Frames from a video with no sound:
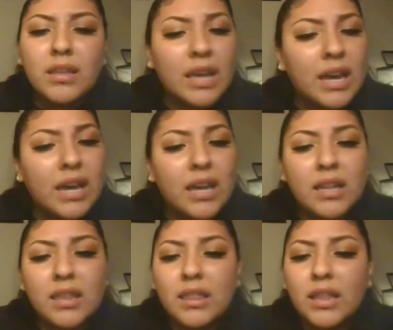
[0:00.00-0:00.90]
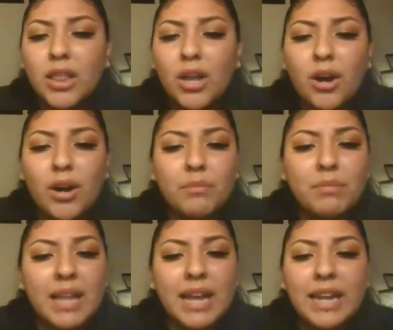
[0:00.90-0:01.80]
Yeah, the long
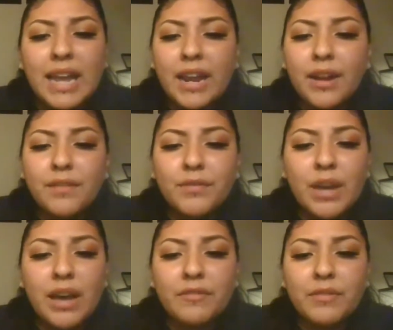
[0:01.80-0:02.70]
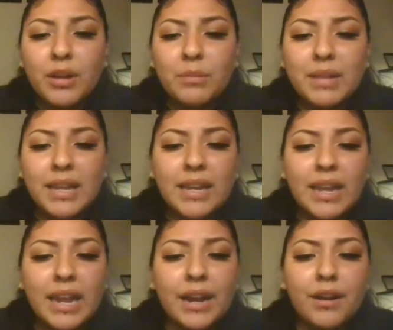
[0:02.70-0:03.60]
black hair, if you have long black
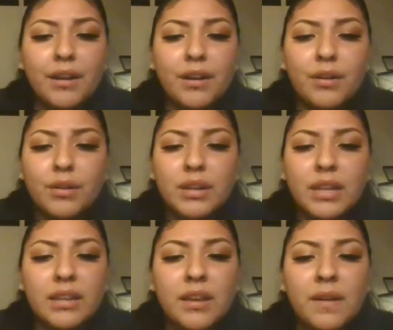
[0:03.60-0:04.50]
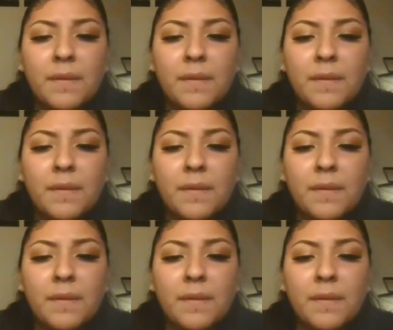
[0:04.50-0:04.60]
hair, or like